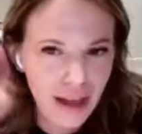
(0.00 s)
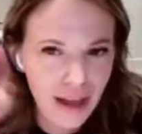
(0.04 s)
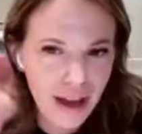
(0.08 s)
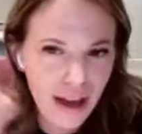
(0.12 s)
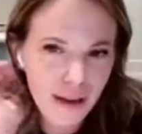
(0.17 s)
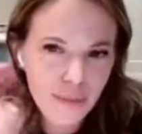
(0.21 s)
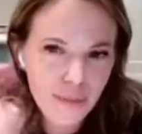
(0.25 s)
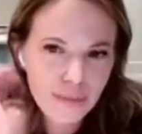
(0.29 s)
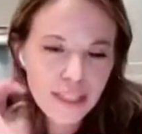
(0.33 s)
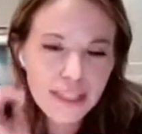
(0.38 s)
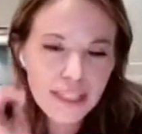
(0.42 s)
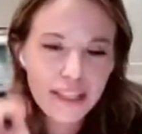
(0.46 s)

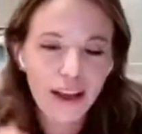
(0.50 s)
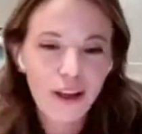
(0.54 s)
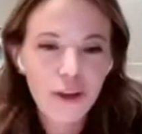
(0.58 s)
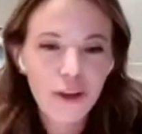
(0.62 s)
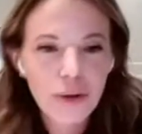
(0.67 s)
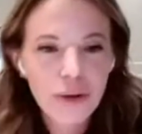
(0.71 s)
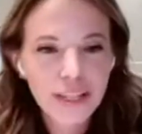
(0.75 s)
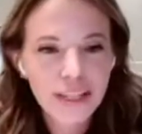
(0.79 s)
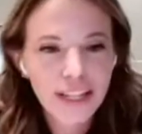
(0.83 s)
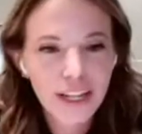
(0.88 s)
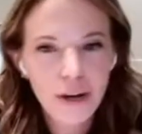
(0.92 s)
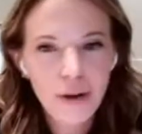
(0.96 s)
To tell
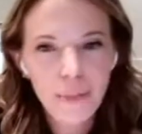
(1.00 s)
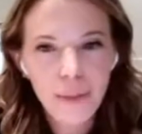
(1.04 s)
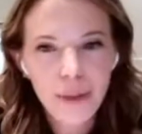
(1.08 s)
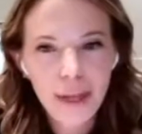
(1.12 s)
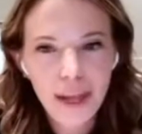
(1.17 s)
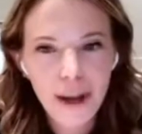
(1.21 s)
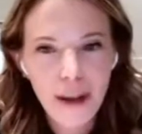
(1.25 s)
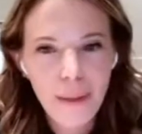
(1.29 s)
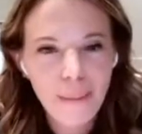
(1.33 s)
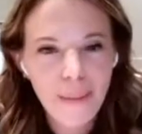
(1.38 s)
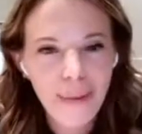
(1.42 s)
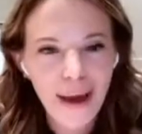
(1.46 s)
you a little
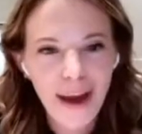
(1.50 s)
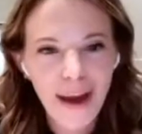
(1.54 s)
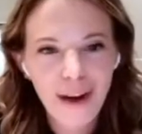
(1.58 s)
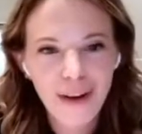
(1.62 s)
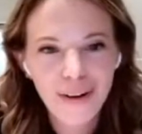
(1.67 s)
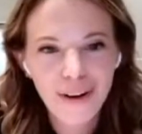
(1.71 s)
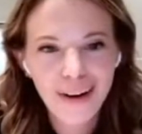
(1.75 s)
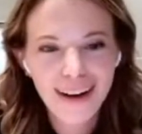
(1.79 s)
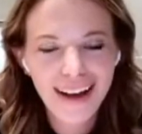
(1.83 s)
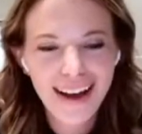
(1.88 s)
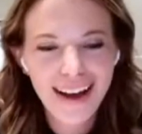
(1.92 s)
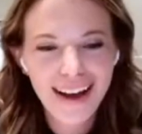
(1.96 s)
bit
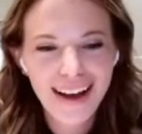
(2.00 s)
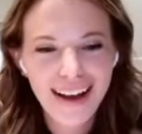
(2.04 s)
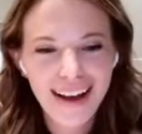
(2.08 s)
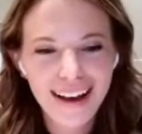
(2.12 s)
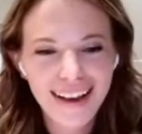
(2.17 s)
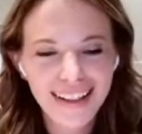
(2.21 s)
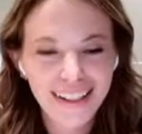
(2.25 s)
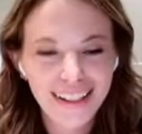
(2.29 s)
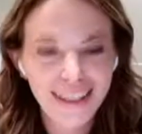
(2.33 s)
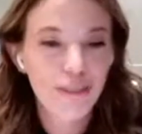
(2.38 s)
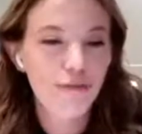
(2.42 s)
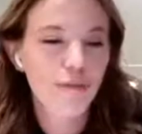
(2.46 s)
about
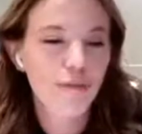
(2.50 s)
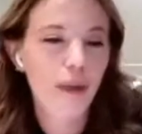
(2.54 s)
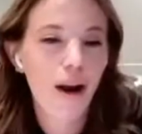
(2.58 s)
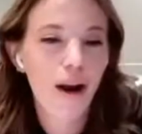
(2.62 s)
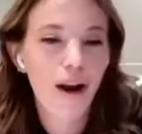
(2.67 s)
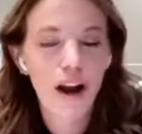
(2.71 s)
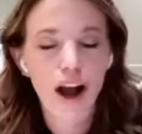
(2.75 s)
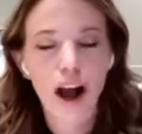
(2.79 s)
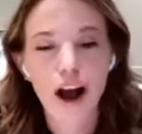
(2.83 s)
Cliff Bar